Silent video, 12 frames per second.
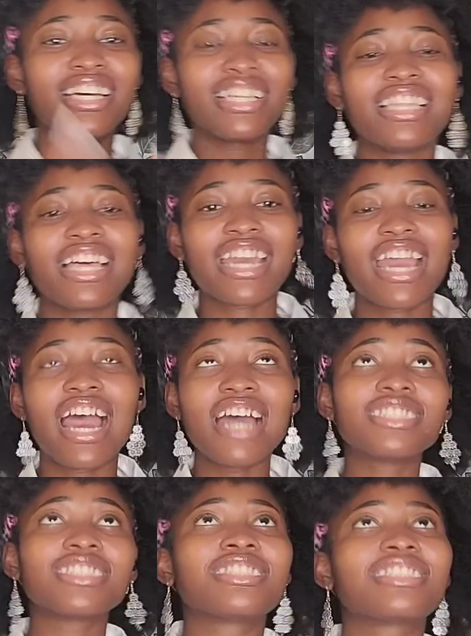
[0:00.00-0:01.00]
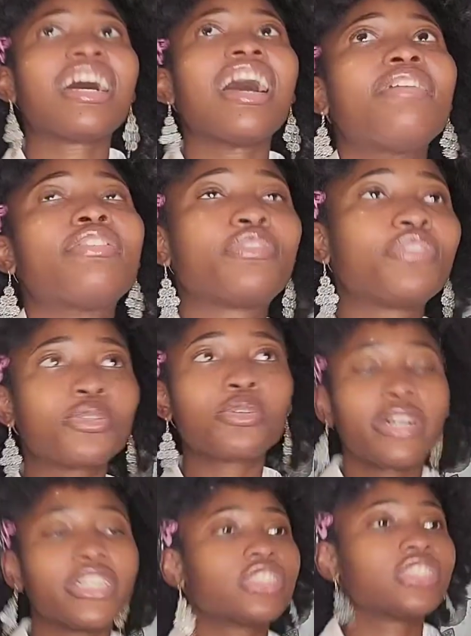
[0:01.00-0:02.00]
Like, I have a few
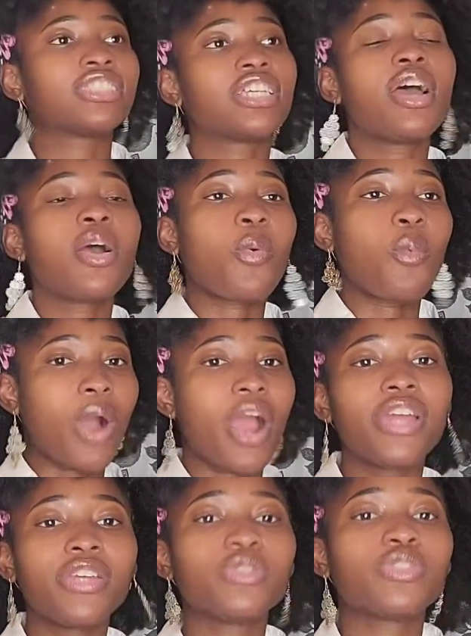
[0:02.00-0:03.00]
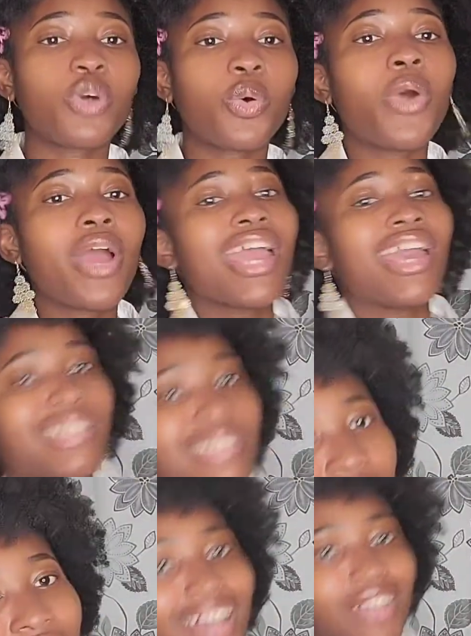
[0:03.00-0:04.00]
questions. Why are you so
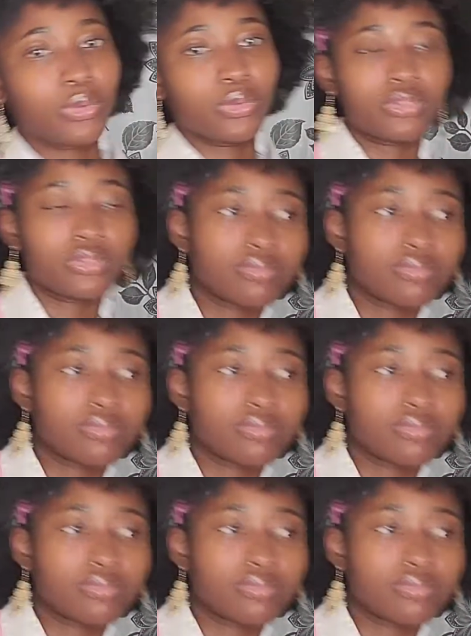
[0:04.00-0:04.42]
entitled?